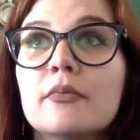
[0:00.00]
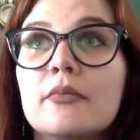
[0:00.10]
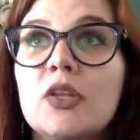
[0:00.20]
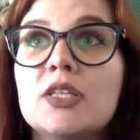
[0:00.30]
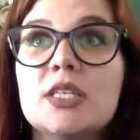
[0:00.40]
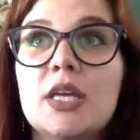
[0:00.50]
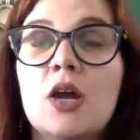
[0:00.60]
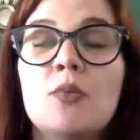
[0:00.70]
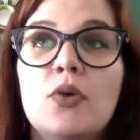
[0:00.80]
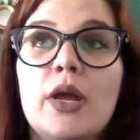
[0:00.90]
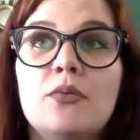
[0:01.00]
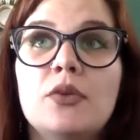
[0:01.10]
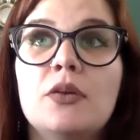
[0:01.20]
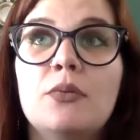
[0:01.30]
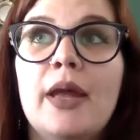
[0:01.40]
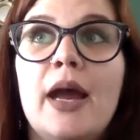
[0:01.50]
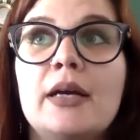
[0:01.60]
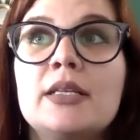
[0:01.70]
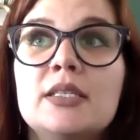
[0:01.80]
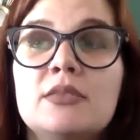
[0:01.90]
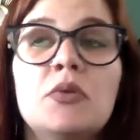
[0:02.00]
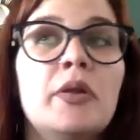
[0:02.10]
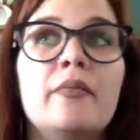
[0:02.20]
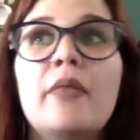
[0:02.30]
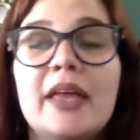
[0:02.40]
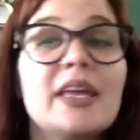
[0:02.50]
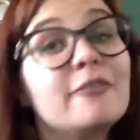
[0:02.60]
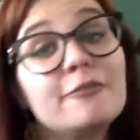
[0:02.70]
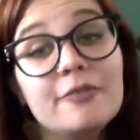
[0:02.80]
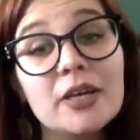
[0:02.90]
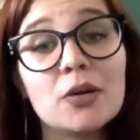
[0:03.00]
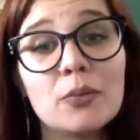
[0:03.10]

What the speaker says: Let's see, our brain really reacts like in fear.